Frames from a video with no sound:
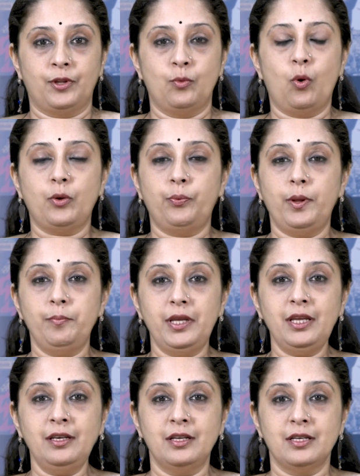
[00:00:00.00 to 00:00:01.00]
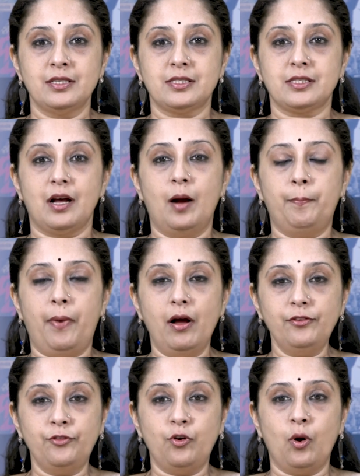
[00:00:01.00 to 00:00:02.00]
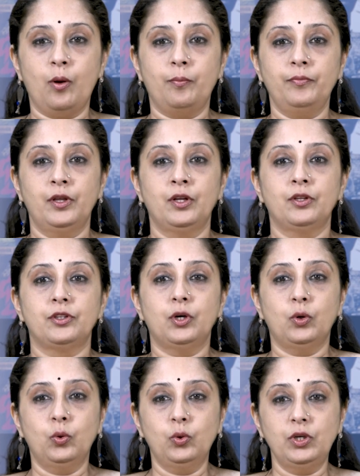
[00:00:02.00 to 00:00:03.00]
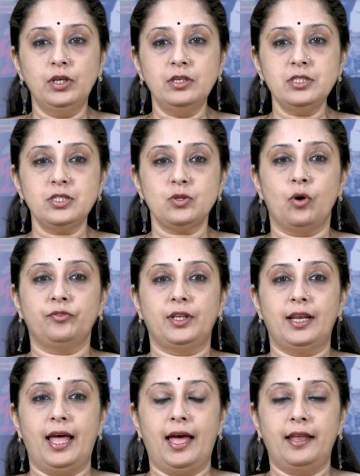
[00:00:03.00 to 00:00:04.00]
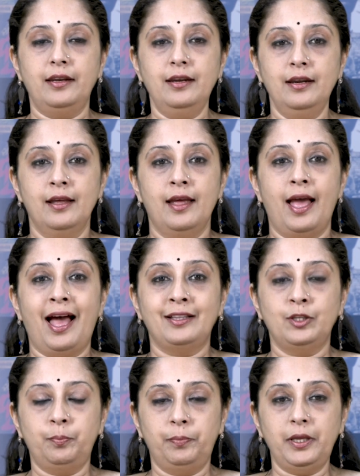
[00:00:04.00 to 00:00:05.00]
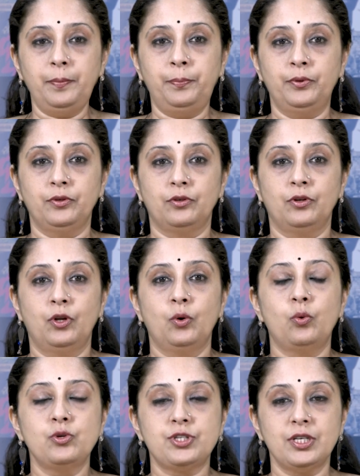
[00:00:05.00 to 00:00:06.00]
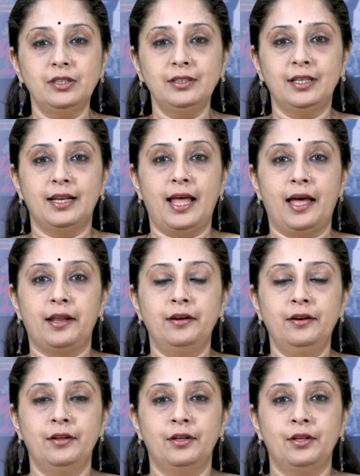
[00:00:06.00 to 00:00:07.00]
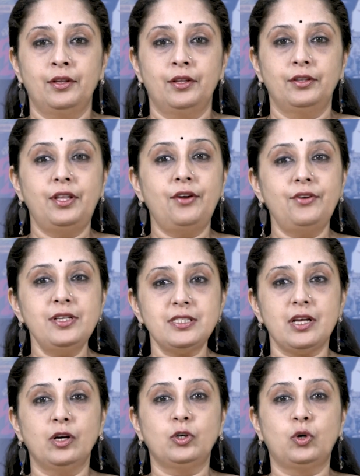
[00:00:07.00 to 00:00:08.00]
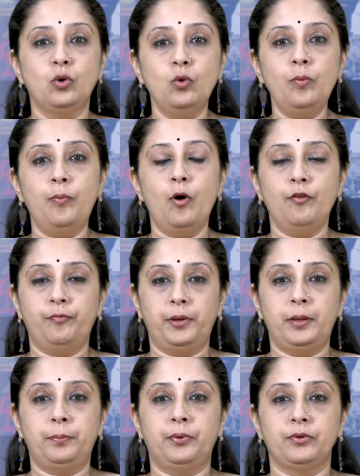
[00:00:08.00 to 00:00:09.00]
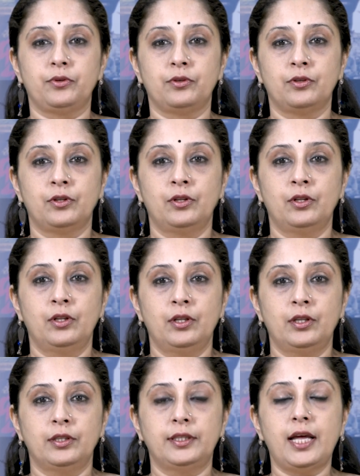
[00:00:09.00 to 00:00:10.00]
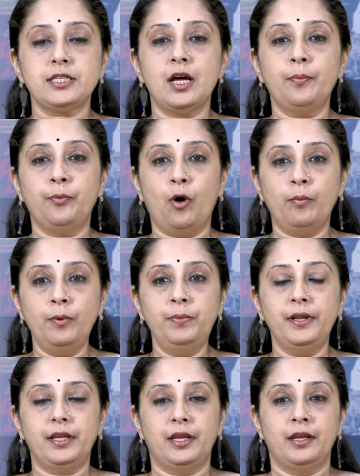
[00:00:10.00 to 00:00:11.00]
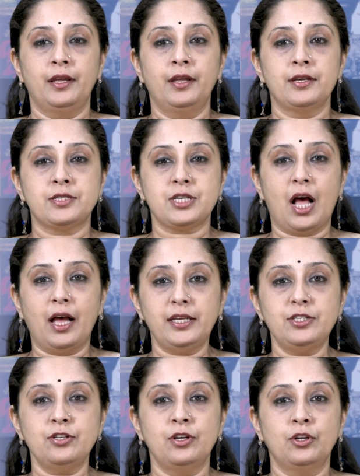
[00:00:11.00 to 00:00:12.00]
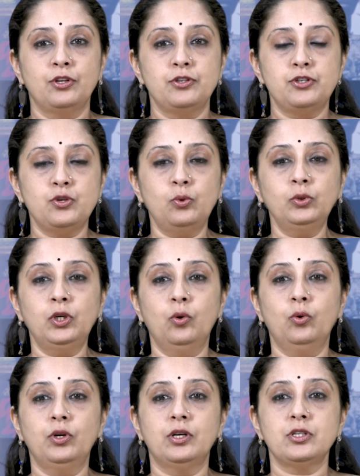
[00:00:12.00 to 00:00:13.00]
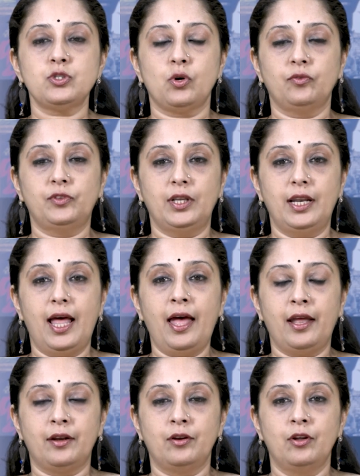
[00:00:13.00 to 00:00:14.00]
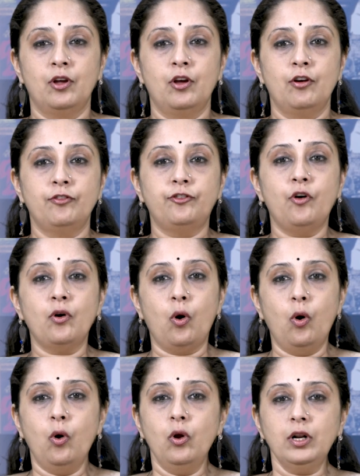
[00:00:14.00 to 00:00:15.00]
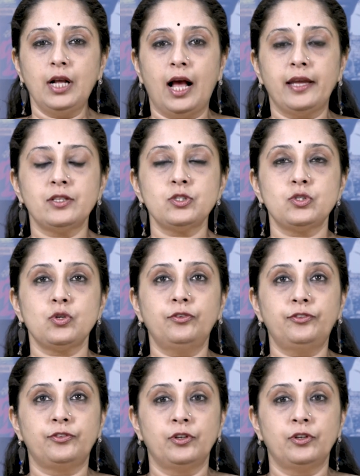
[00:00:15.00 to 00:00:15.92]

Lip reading: What we mean is, apart from the owners of the land and the people who till the land, there is a group of people that are probably tied to the owners of the land for all kinds of